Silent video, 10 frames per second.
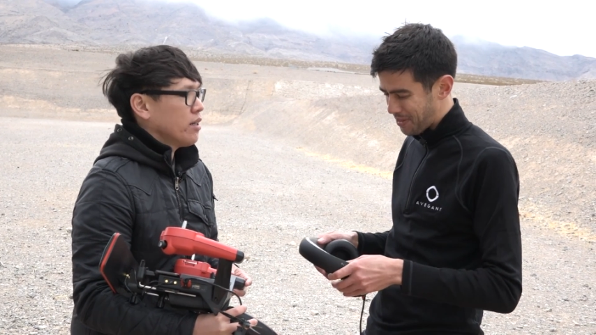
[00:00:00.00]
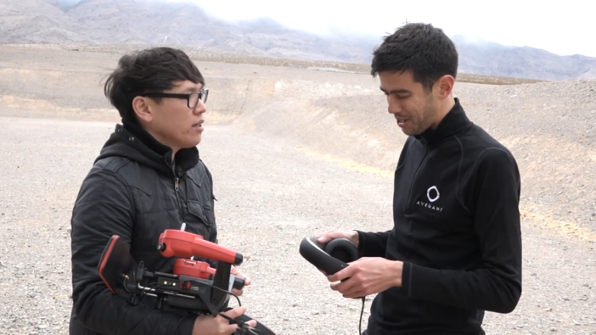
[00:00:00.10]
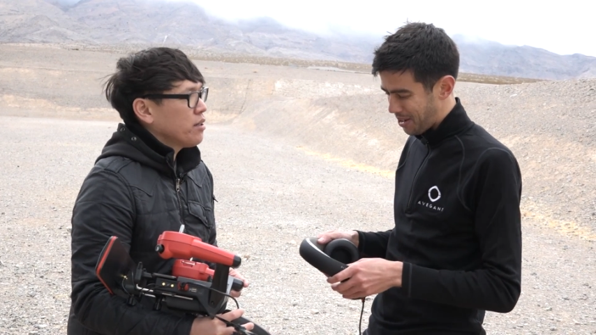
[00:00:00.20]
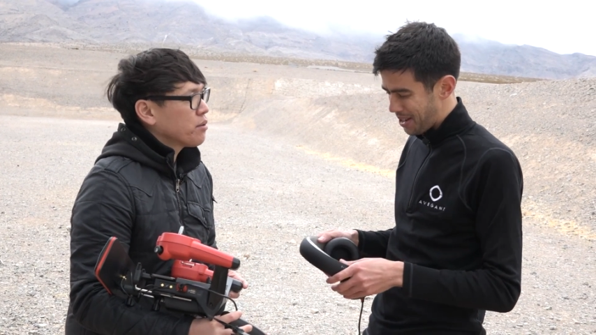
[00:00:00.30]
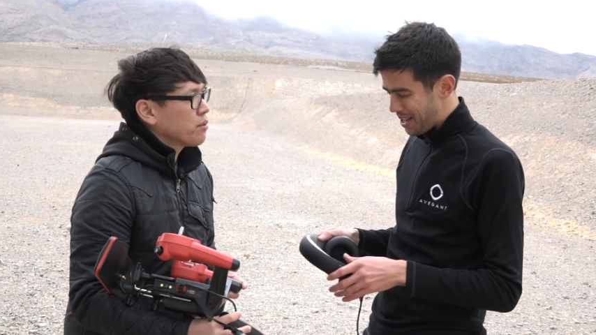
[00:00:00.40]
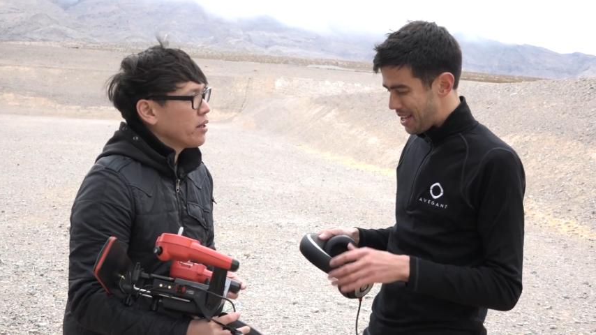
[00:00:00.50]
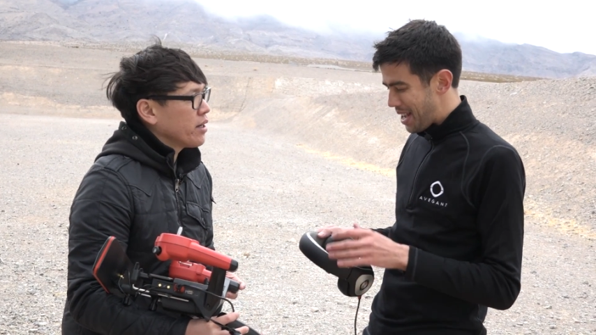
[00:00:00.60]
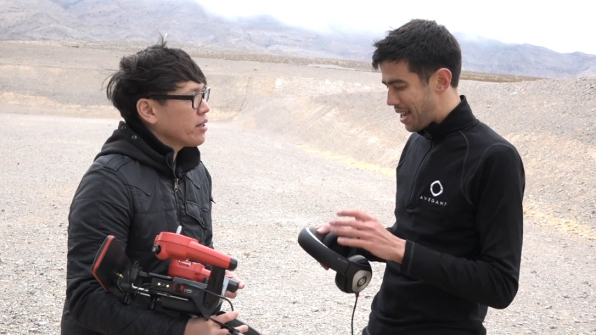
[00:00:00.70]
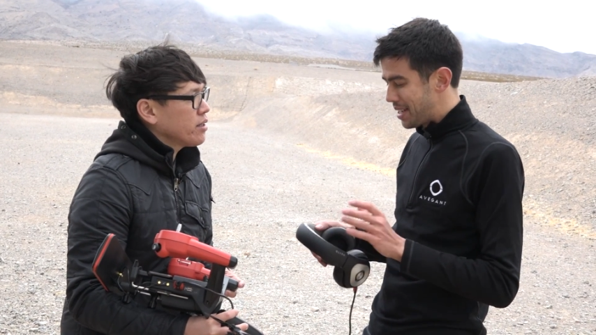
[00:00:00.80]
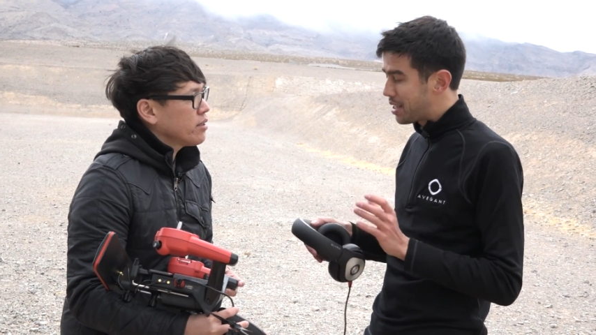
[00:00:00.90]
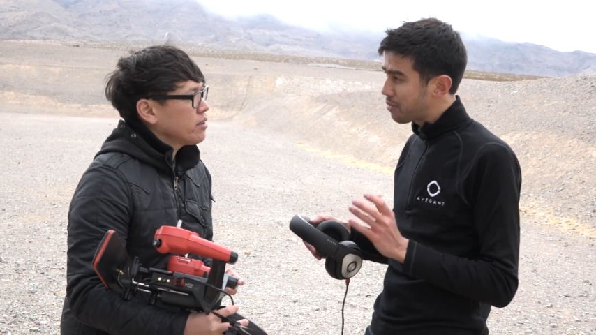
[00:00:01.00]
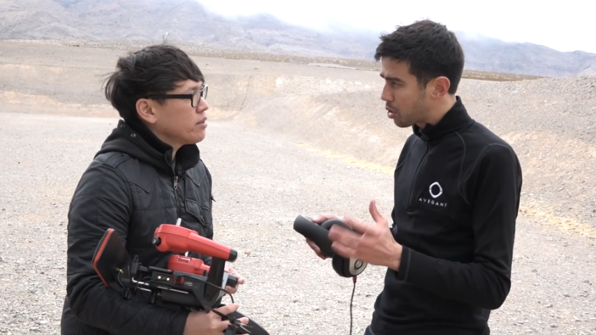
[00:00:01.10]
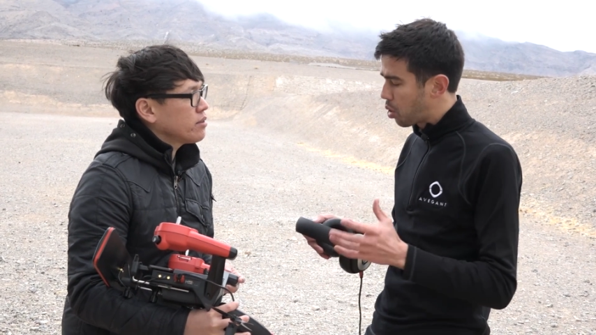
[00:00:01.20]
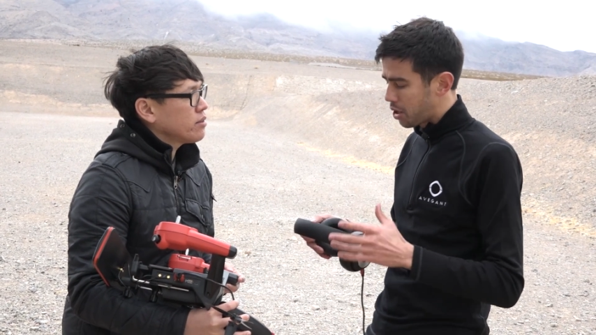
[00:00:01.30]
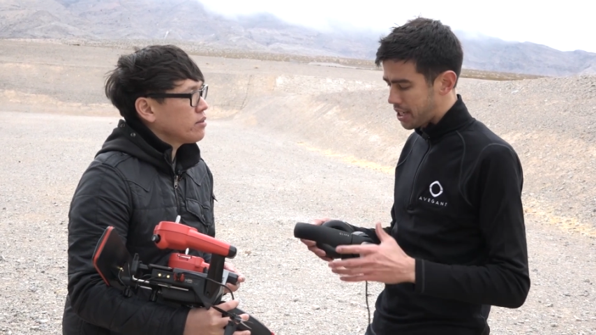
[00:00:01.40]
Speaker 1: So uh,
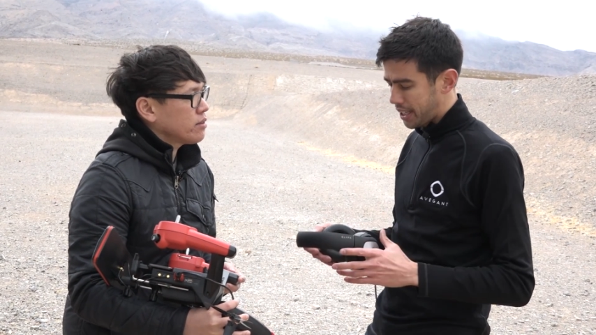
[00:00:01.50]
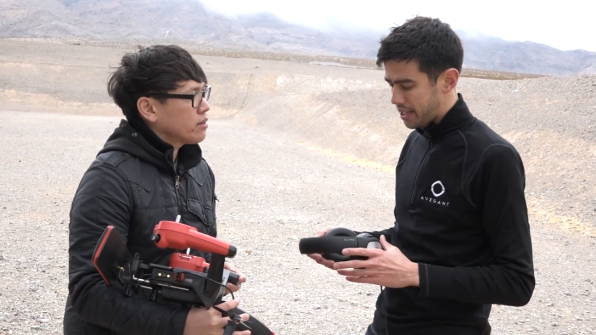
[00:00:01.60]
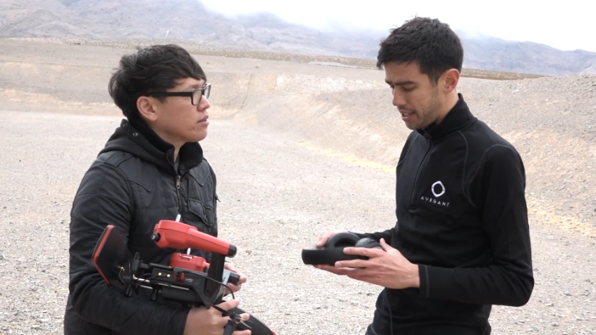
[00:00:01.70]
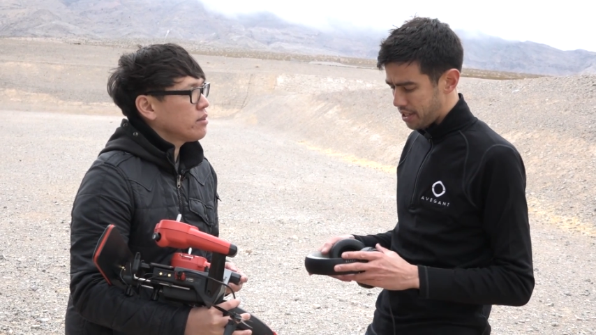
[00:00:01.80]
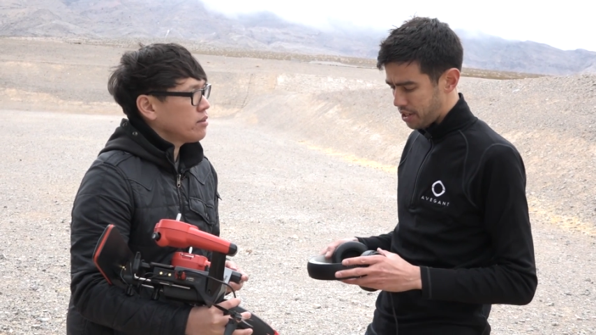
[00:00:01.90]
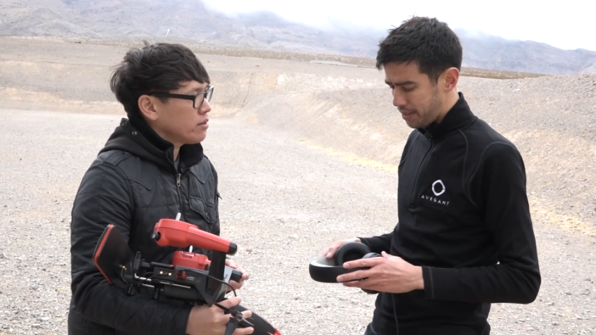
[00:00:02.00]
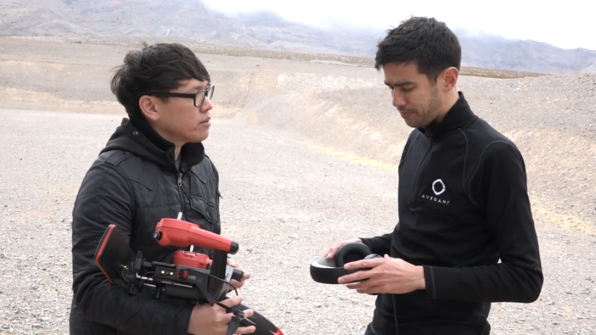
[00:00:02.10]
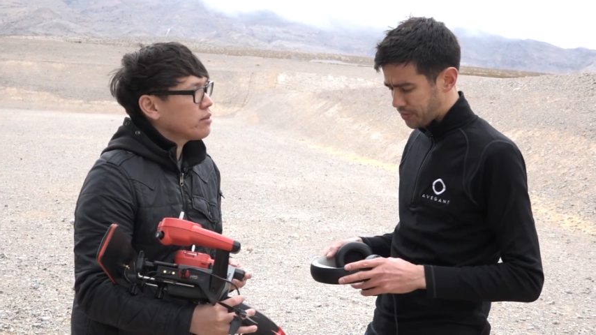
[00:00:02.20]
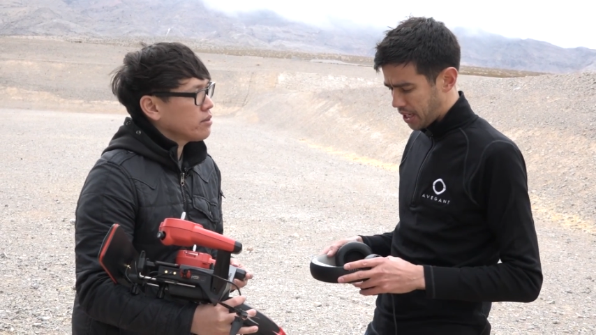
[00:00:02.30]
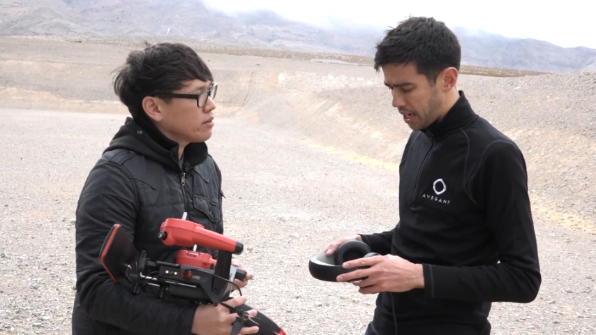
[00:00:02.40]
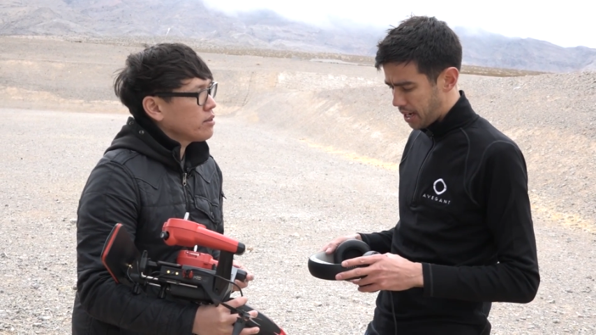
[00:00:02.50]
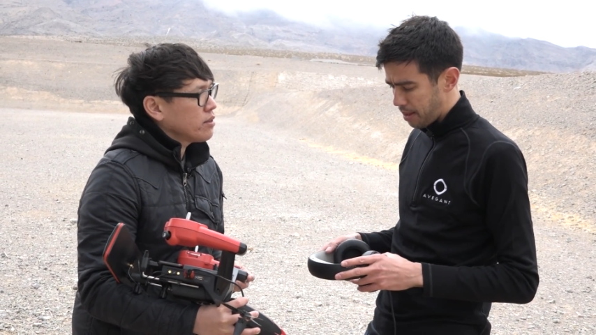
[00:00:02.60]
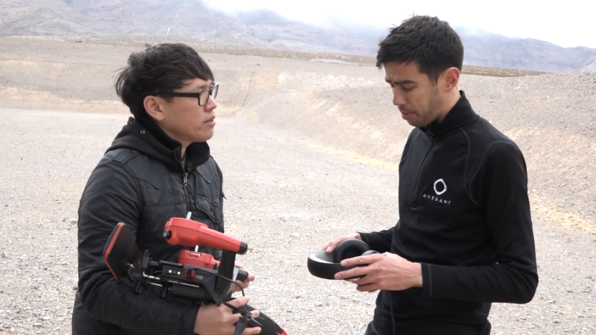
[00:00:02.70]
different core technology. Uh,